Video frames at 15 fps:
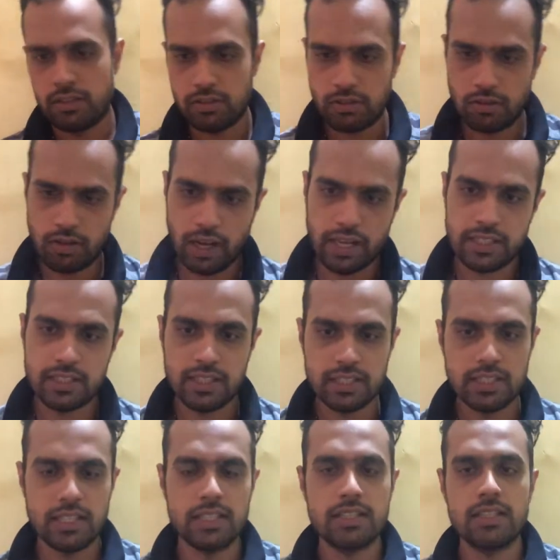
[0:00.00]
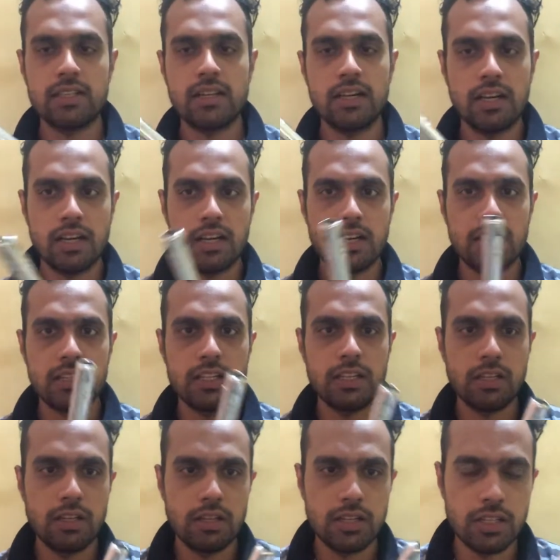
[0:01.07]
So guys, this is
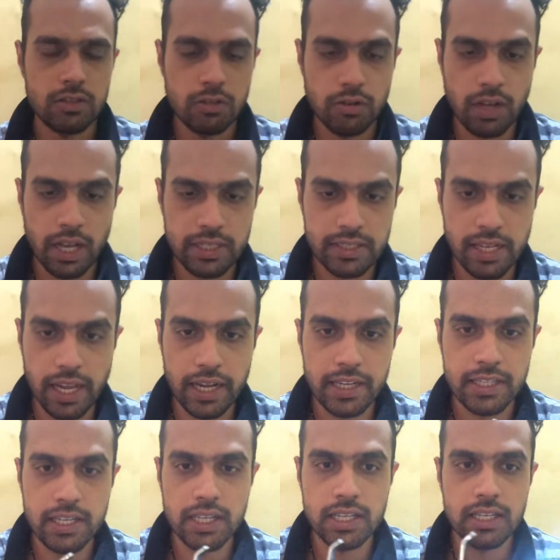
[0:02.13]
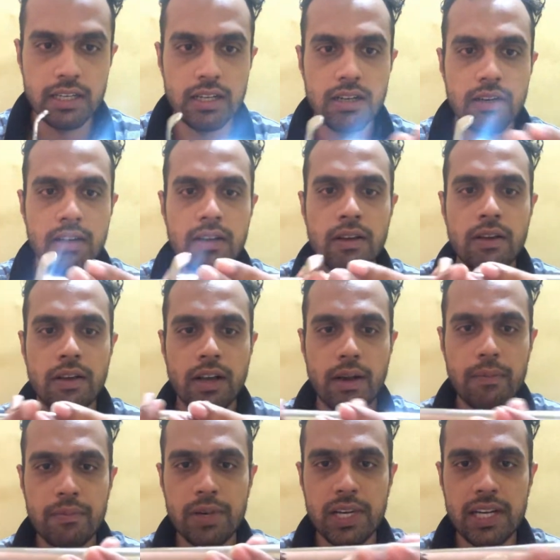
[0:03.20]
the Ritu gas lighter here,
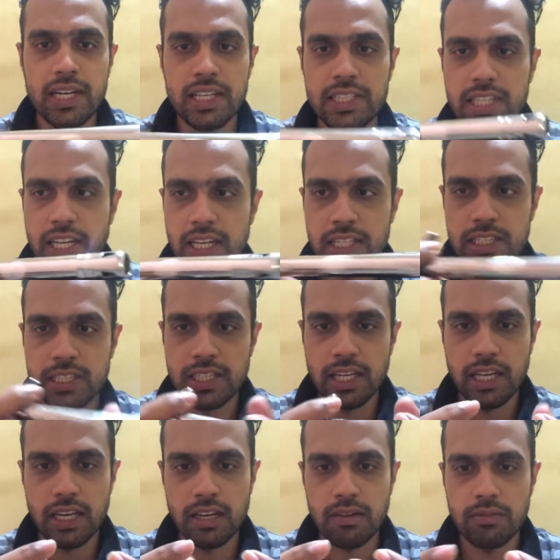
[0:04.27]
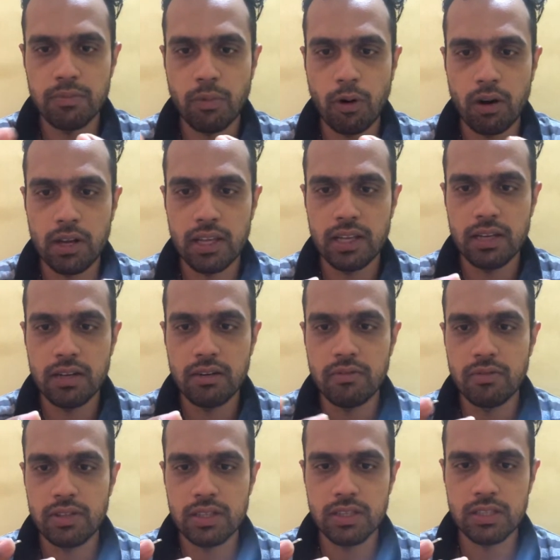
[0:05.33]
completely stainless steel body here
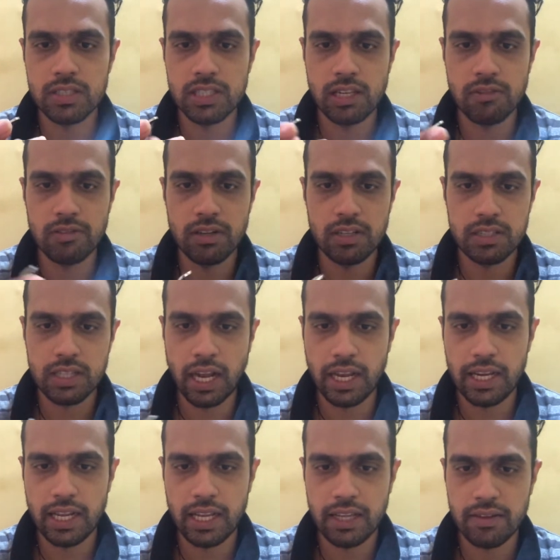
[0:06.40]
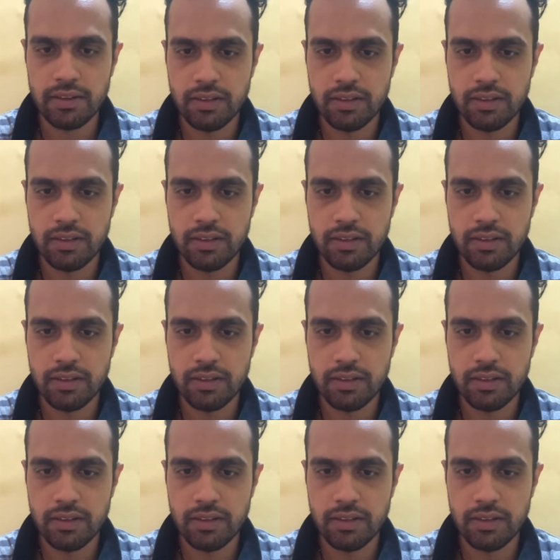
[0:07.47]
with a silver shining